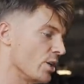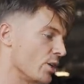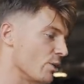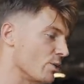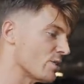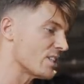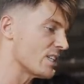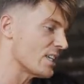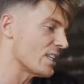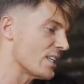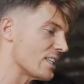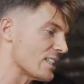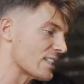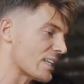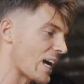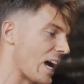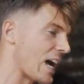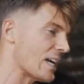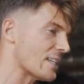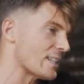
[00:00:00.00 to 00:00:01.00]
you see these
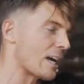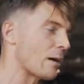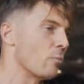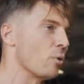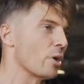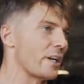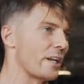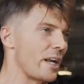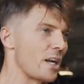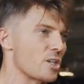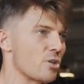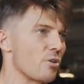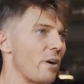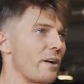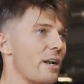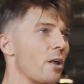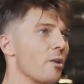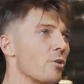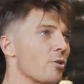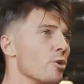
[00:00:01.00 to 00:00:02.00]
guys, like I'm looking at you
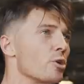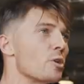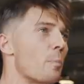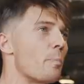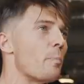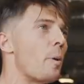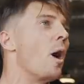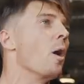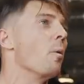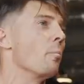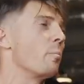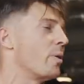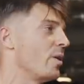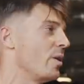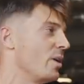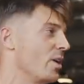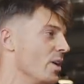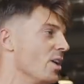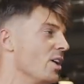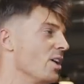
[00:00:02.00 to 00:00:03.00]
right now, there's a pump.
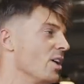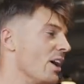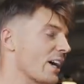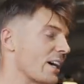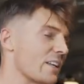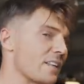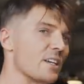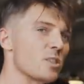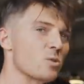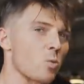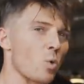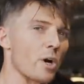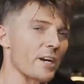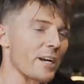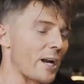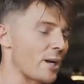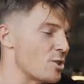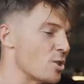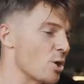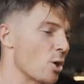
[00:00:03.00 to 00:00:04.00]
Like these
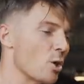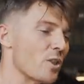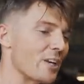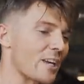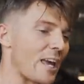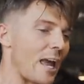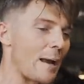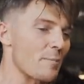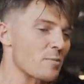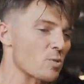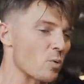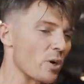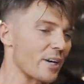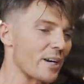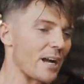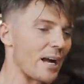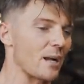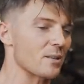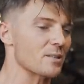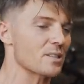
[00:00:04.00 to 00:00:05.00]
workouts, you go to the games
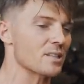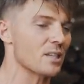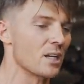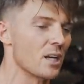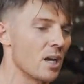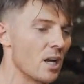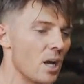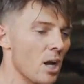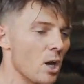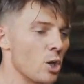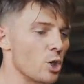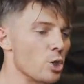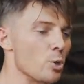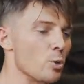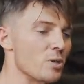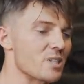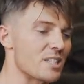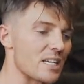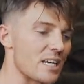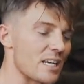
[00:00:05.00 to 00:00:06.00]
workouts,
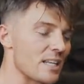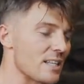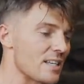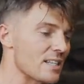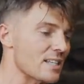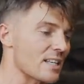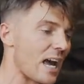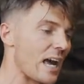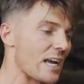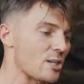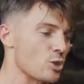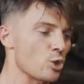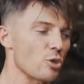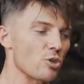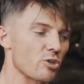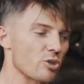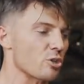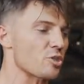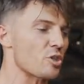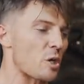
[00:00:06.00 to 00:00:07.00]
you see these guys,
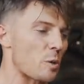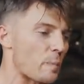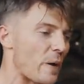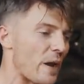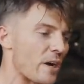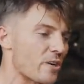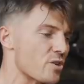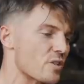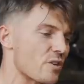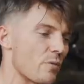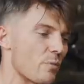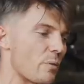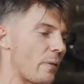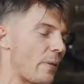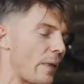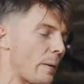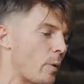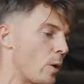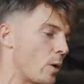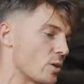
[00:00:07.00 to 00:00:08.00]
you, you'll see pictures of them
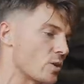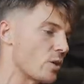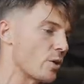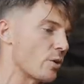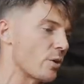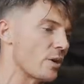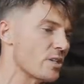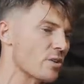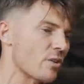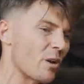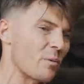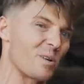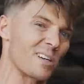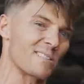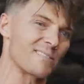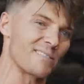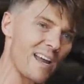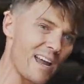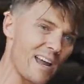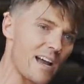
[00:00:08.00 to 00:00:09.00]
that they post on their Instagram. You're
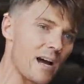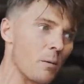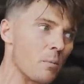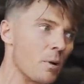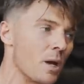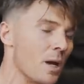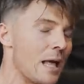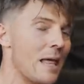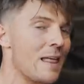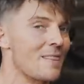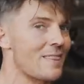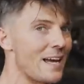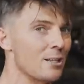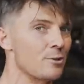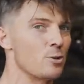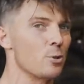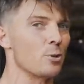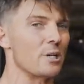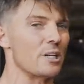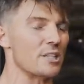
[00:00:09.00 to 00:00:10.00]
like, damn,
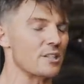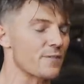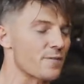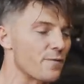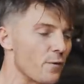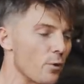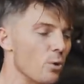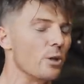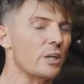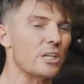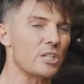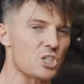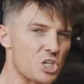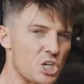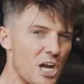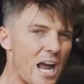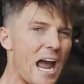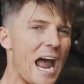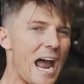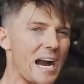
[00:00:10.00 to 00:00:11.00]
that dude is fully
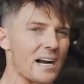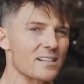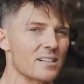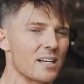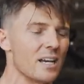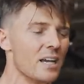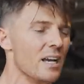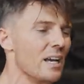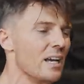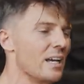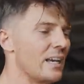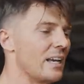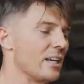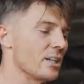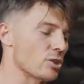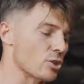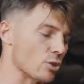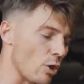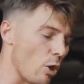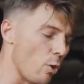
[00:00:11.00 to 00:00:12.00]
jacked. He
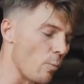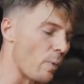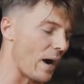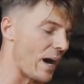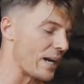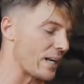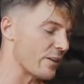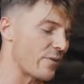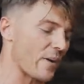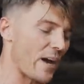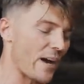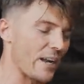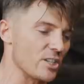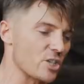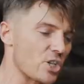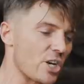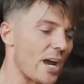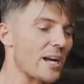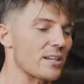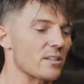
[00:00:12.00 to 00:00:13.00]
is low body fat
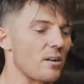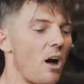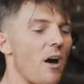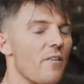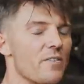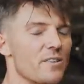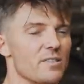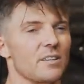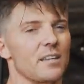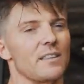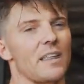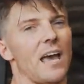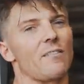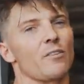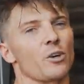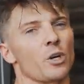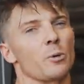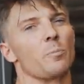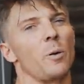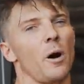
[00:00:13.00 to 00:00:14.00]
and jacked. Obviously, they
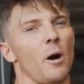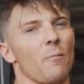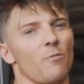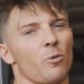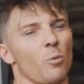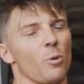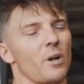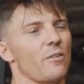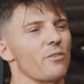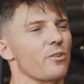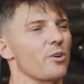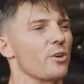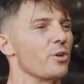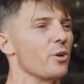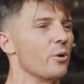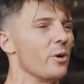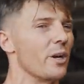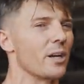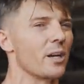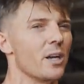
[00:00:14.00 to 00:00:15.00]
have a good pump from whatever they're
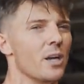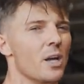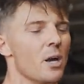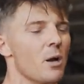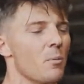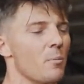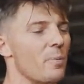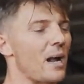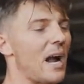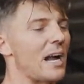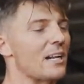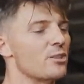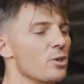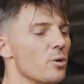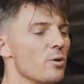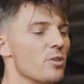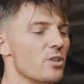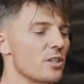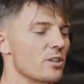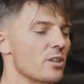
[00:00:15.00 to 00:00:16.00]
doing. But I
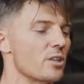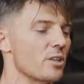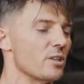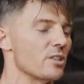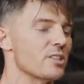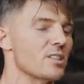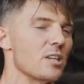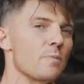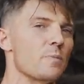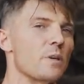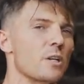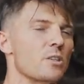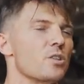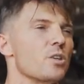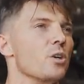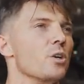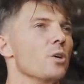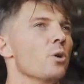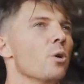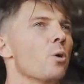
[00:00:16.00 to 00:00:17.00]
do think there's something
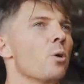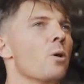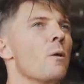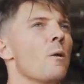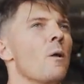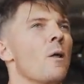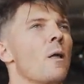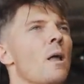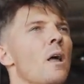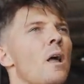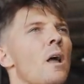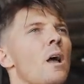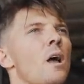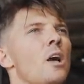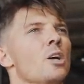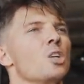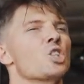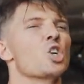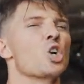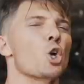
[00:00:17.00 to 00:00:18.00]
to
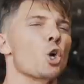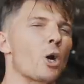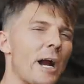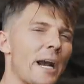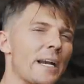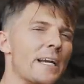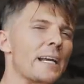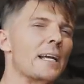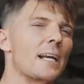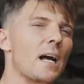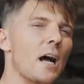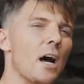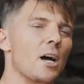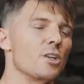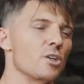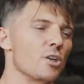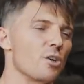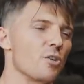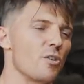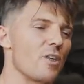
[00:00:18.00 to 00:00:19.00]
training
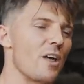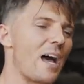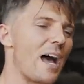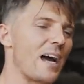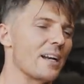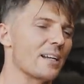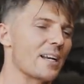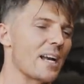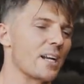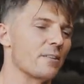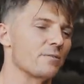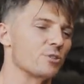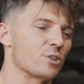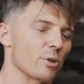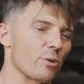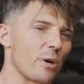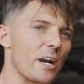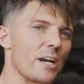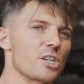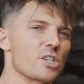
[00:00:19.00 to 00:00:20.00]
under that kind of
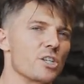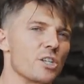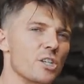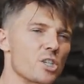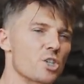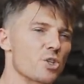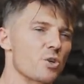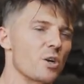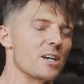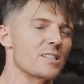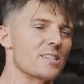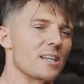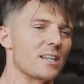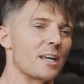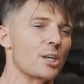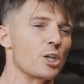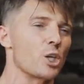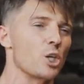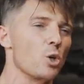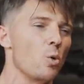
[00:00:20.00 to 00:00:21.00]
duration and stress that,
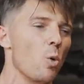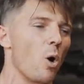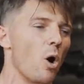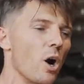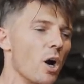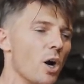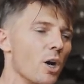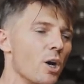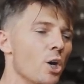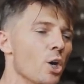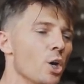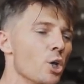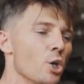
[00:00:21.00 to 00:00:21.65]
like, you are